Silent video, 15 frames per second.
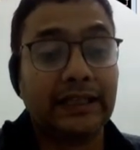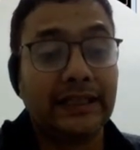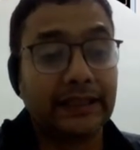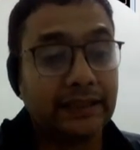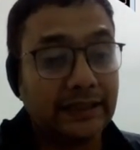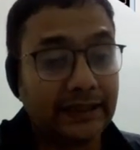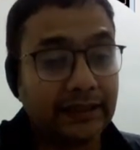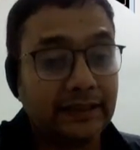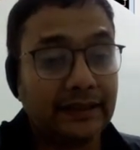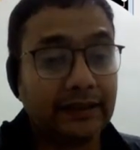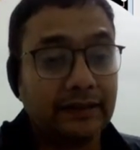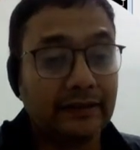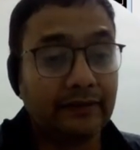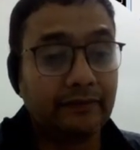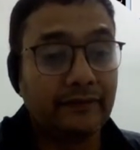then
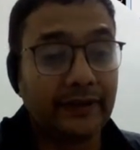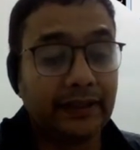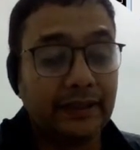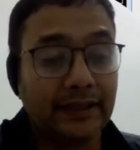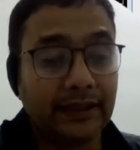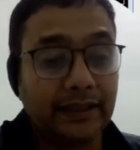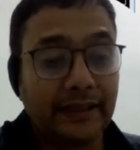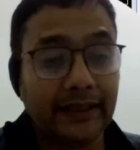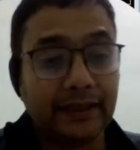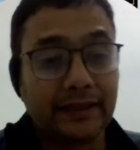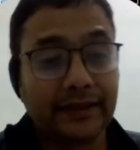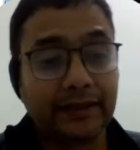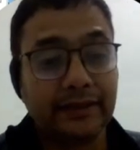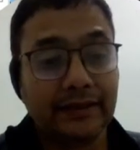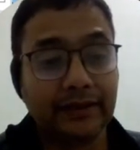we get
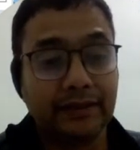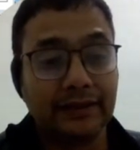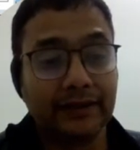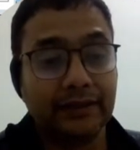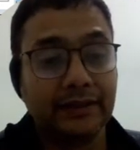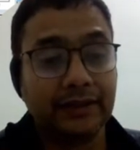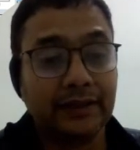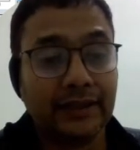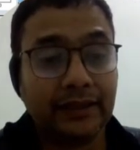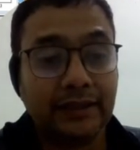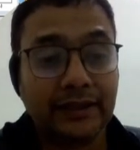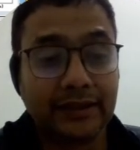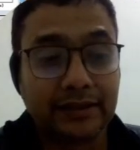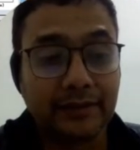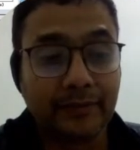
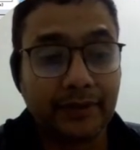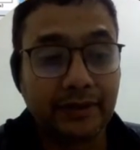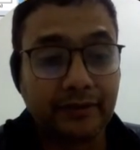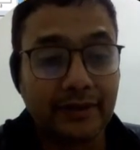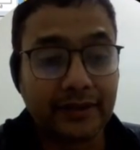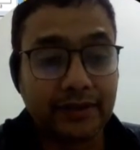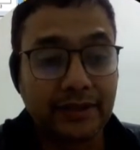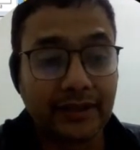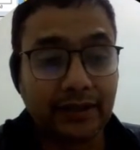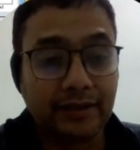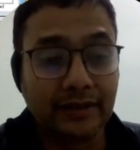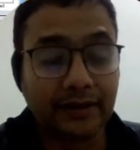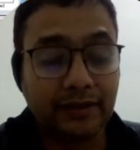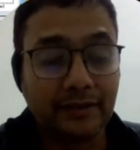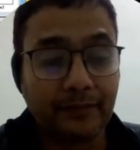some interesting
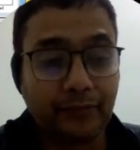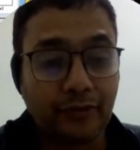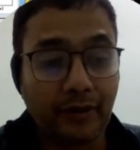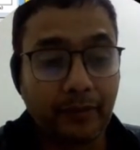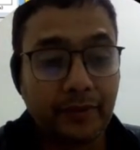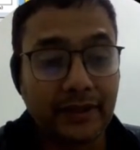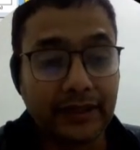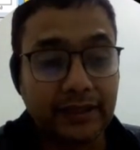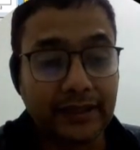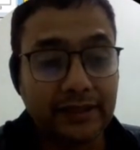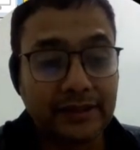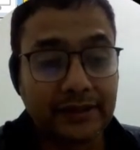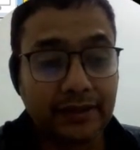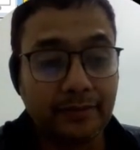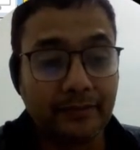properties,
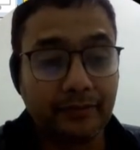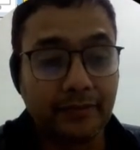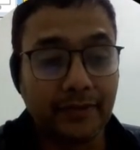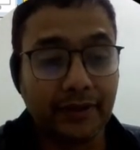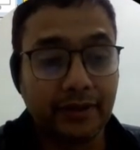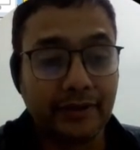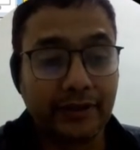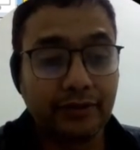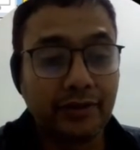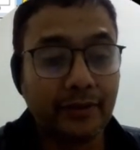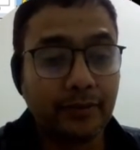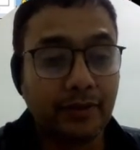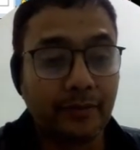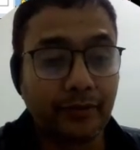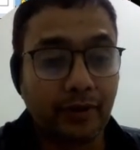some
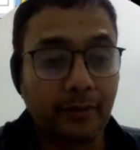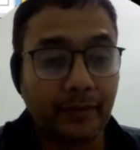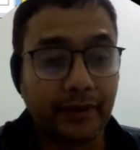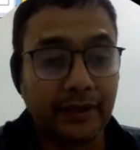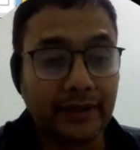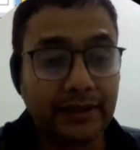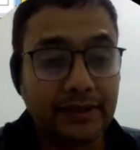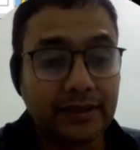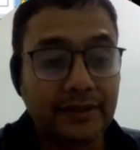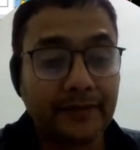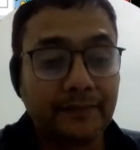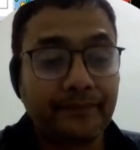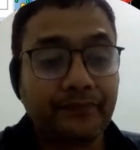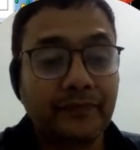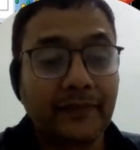tunable properties,
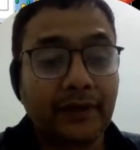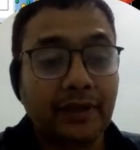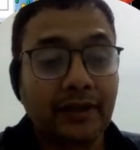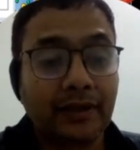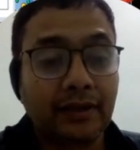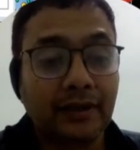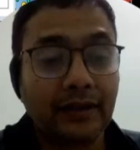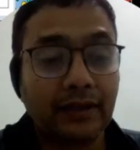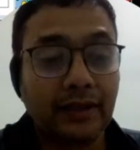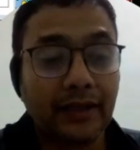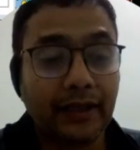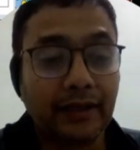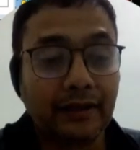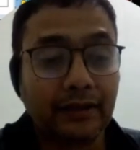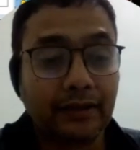
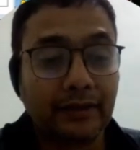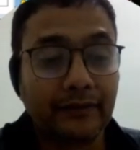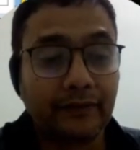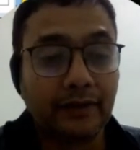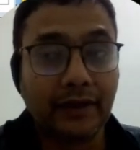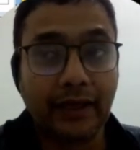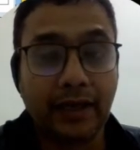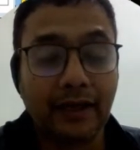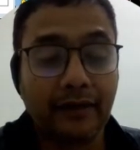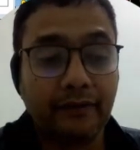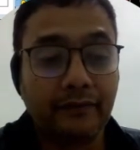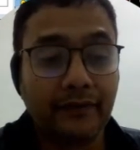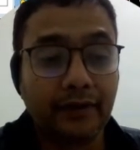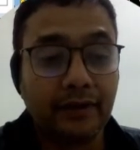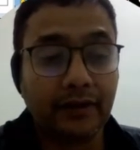like we have
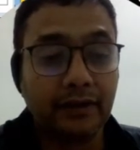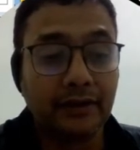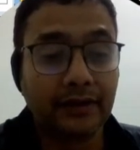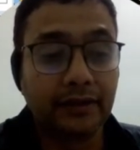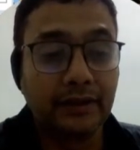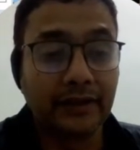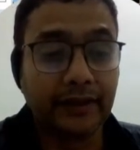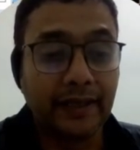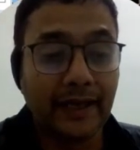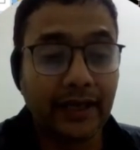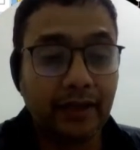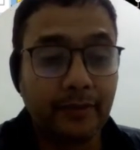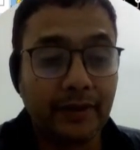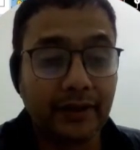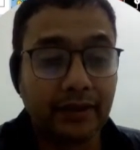
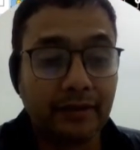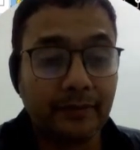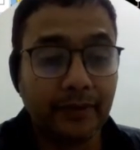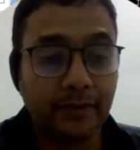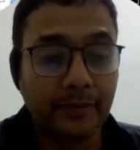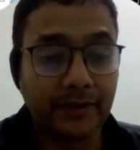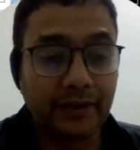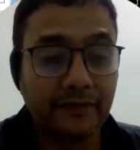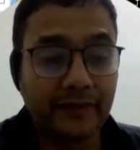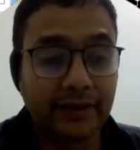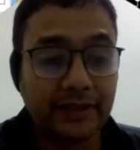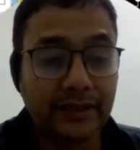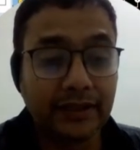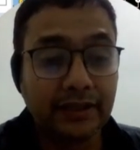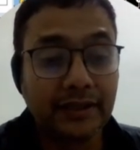dynamic
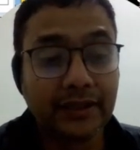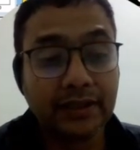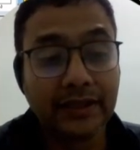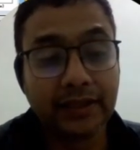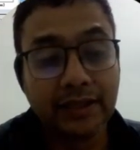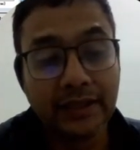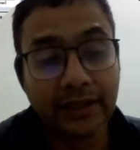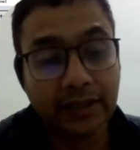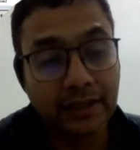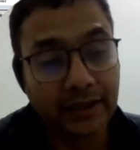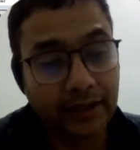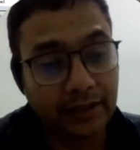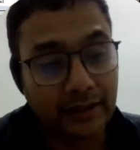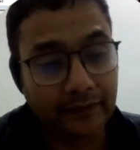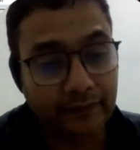permittivity,
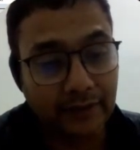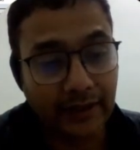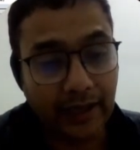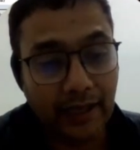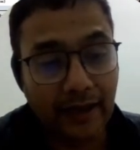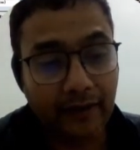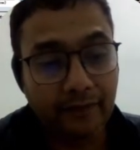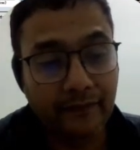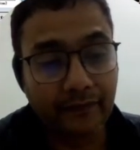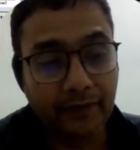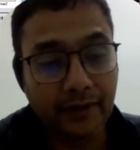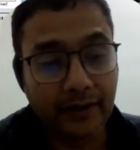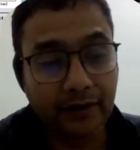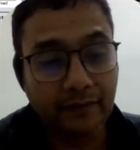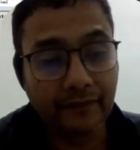it will
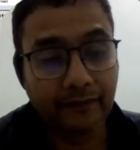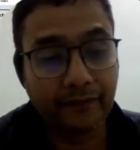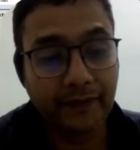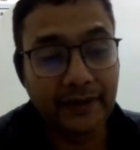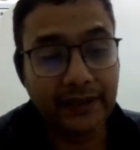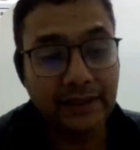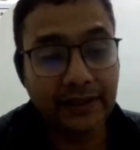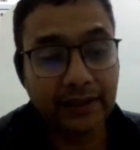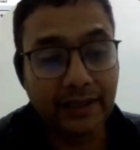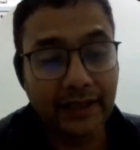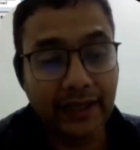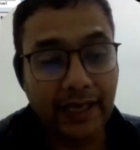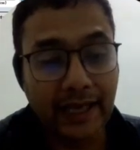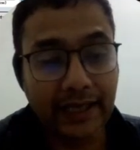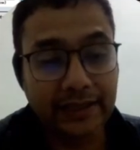have field
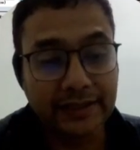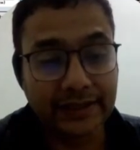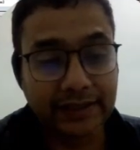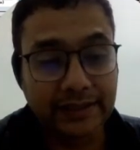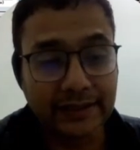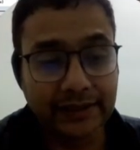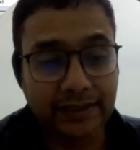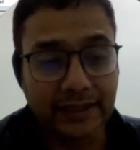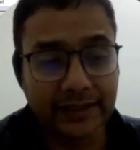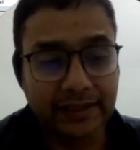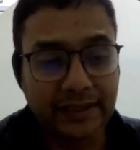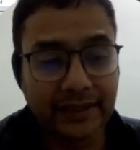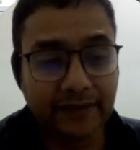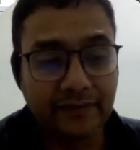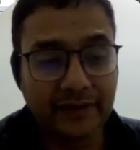enhanced
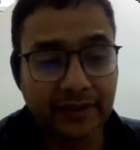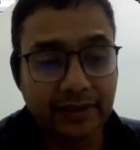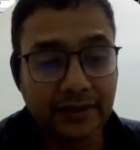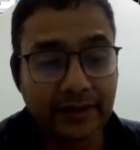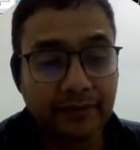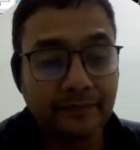sensitivity,